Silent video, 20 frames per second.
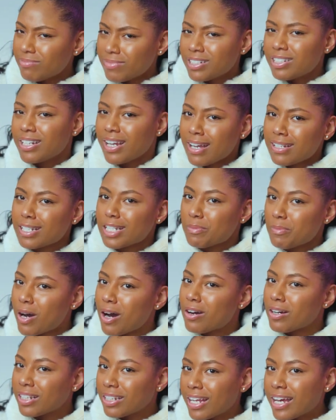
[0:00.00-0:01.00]
She has a
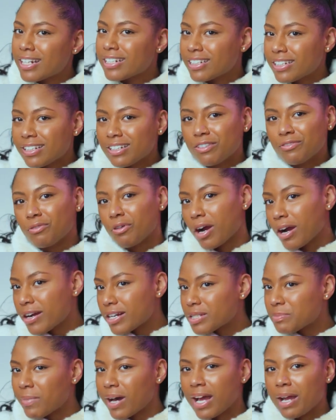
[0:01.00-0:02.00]
small collection of
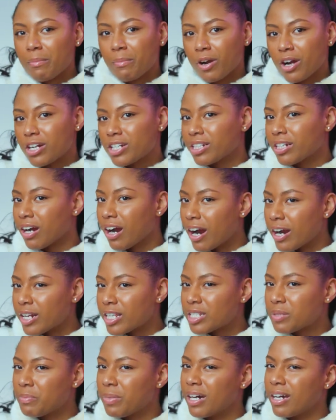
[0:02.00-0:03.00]
works by emerging
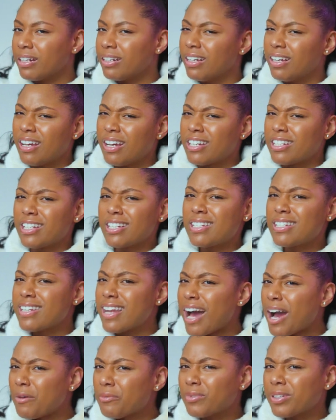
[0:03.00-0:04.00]
artists, but she's
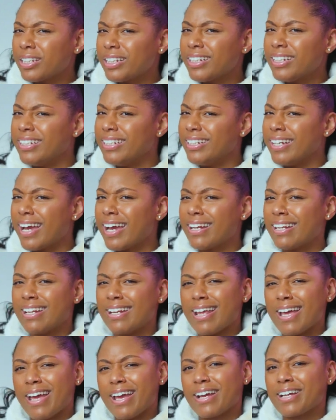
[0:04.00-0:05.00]
not really yet
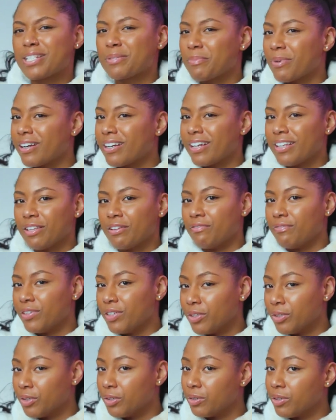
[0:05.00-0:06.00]
an expert in the
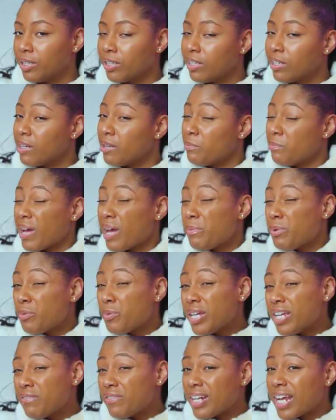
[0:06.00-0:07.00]
field. Maybe
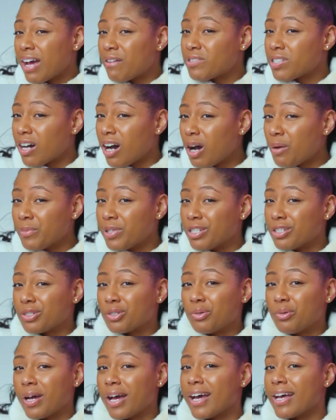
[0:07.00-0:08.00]
we even have Thomas,
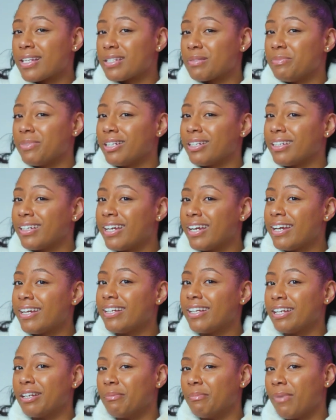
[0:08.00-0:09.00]
who has been
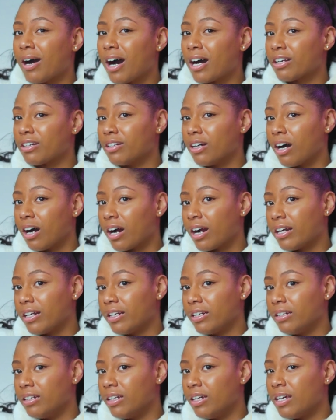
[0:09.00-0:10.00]
keen in the modern art
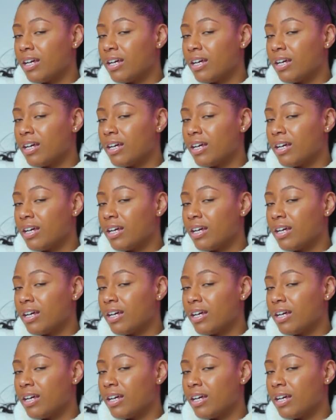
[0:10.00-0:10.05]
and